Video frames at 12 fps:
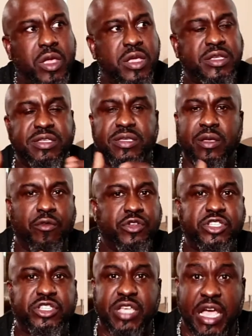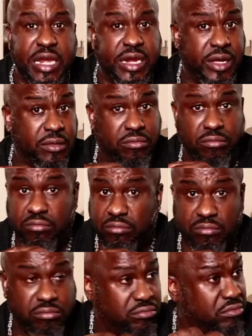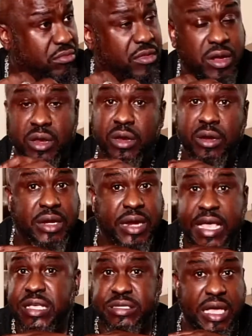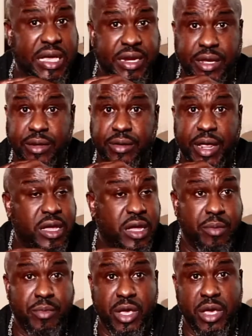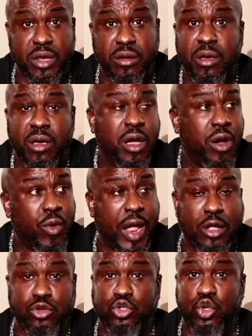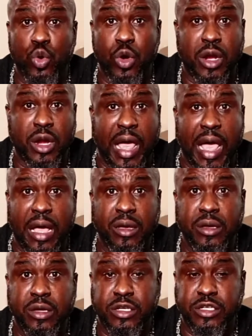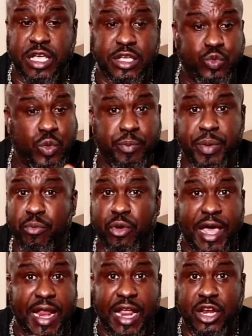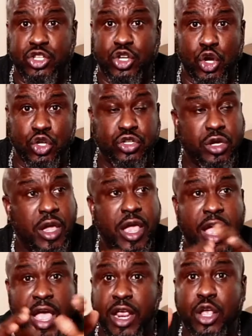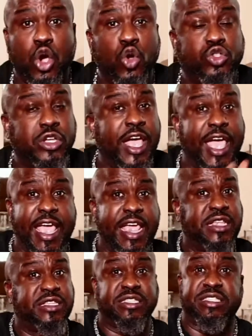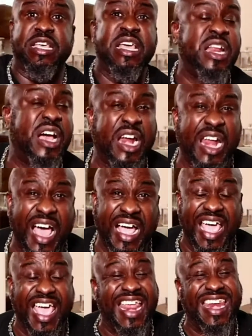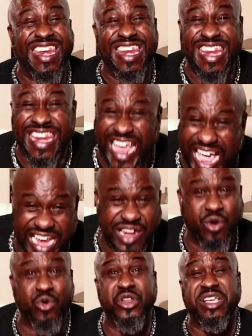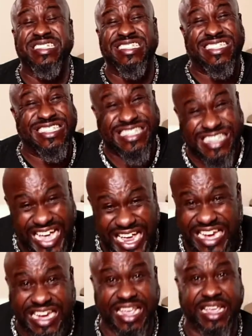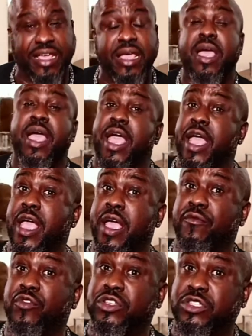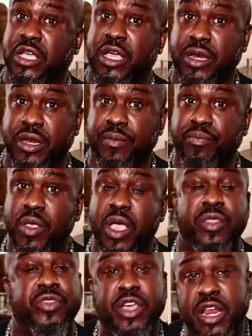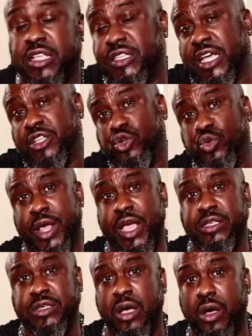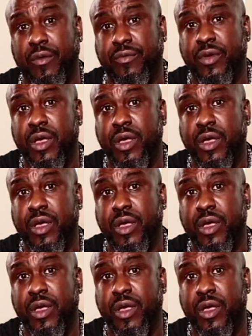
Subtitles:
Sunday, late Sunday. They come in around 2 o'clock because that's when people got out of church, and go to 8 to 10 o'clock at night on a Sunday, every Sunday. Then they take 2 days off.